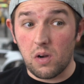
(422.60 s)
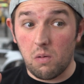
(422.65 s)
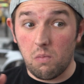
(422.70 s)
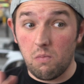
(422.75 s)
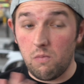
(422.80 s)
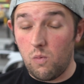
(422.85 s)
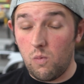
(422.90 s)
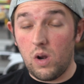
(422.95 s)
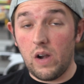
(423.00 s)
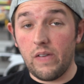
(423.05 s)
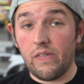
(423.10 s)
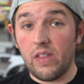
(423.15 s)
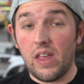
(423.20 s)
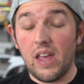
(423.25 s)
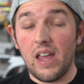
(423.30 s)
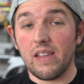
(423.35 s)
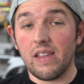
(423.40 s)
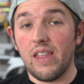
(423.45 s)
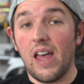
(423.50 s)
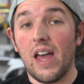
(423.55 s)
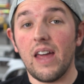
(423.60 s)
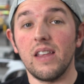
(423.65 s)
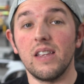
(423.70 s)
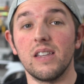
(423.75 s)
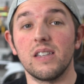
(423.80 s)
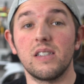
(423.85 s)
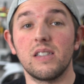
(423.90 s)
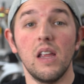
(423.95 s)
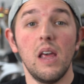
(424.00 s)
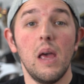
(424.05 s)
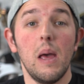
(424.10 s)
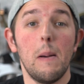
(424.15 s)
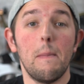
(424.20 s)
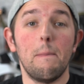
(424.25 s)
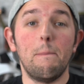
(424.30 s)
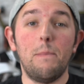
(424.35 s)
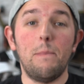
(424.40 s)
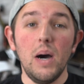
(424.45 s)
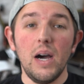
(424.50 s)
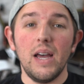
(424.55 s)
or whatever the heck that is,
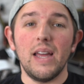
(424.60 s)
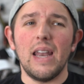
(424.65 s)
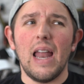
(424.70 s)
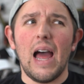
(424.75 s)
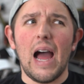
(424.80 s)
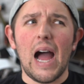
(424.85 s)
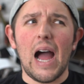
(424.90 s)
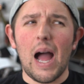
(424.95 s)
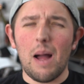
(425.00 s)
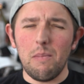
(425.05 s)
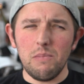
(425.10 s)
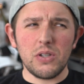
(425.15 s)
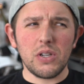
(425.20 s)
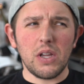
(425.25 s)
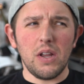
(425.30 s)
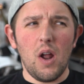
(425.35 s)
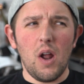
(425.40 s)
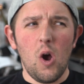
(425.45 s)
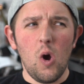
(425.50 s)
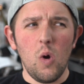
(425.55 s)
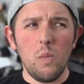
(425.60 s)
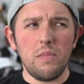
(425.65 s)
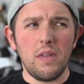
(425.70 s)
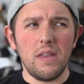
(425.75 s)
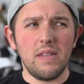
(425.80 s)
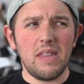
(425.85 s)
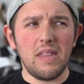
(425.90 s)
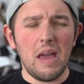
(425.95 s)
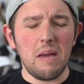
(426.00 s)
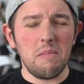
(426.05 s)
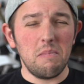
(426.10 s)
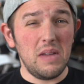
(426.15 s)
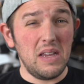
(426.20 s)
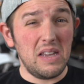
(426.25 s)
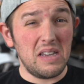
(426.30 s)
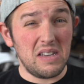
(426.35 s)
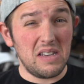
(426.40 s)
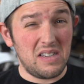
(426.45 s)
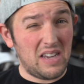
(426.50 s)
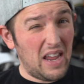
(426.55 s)
but I'm just gonna hope that that
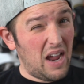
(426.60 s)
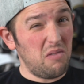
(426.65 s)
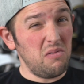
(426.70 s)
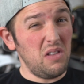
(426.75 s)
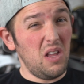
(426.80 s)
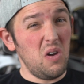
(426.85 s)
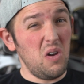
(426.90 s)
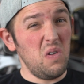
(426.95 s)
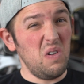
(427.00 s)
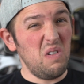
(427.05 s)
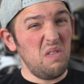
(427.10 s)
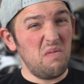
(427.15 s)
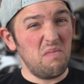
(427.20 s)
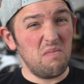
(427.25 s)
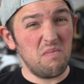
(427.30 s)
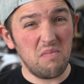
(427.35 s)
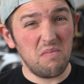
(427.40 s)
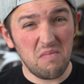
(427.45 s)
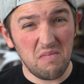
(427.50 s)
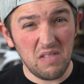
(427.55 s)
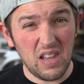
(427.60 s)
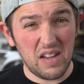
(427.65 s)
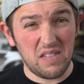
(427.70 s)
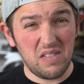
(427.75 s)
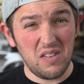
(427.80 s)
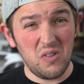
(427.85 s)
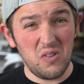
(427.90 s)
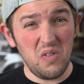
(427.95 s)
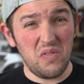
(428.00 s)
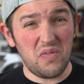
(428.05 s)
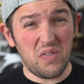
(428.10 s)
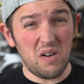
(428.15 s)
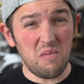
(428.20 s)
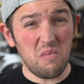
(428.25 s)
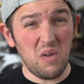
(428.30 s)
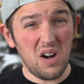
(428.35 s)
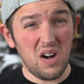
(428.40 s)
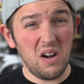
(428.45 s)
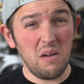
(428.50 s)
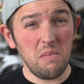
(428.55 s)
meant download, like the new
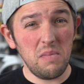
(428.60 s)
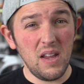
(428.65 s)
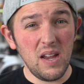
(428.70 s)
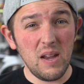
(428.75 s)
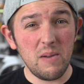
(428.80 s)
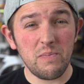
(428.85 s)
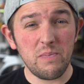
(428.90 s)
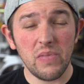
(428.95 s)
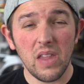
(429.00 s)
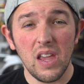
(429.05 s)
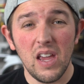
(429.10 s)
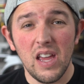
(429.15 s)
firmware update.